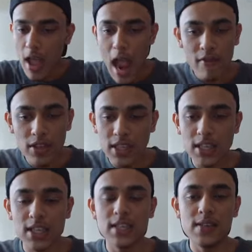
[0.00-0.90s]

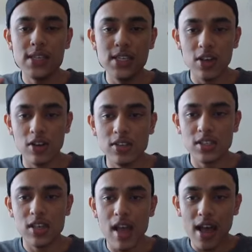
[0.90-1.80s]
everything he
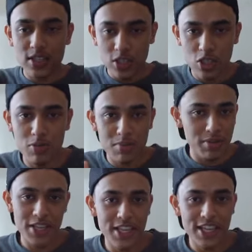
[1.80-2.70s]
does as a human
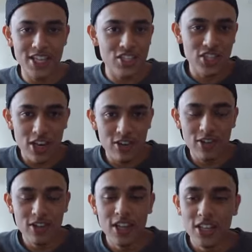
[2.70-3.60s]
being in general,